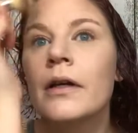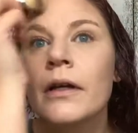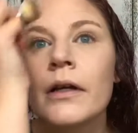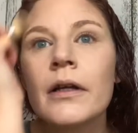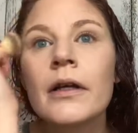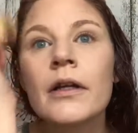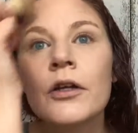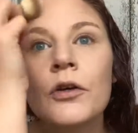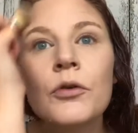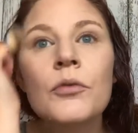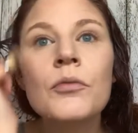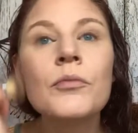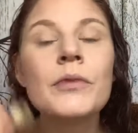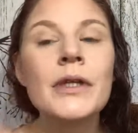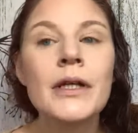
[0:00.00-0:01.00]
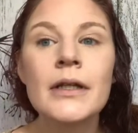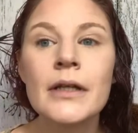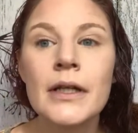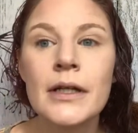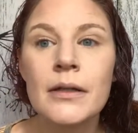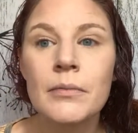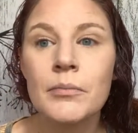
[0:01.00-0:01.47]
And I know that
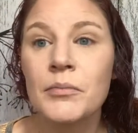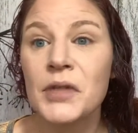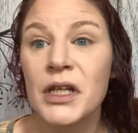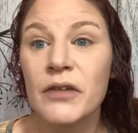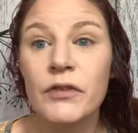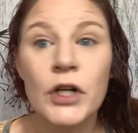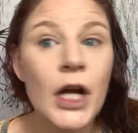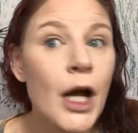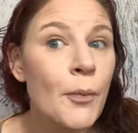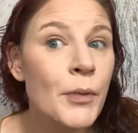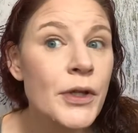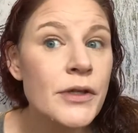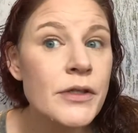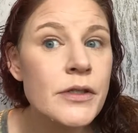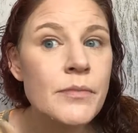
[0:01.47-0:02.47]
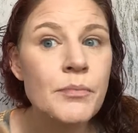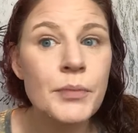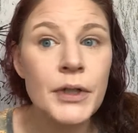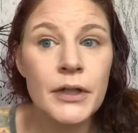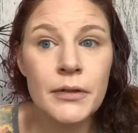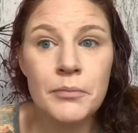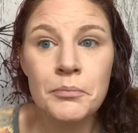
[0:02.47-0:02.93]
like never happens,
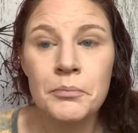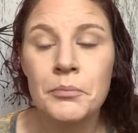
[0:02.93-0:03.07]
but